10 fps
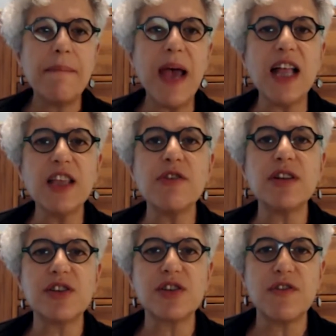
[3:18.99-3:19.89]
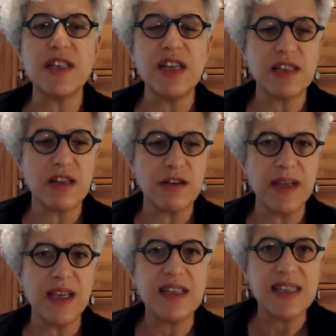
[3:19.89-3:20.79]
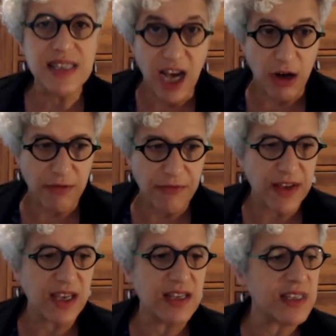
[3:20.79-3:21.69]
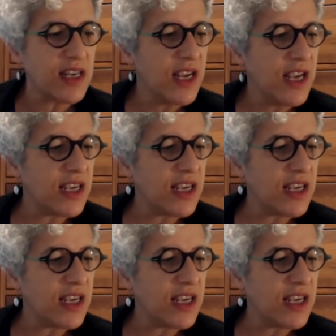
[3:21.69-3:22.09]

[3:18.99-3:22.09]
paleoconservatism itself is,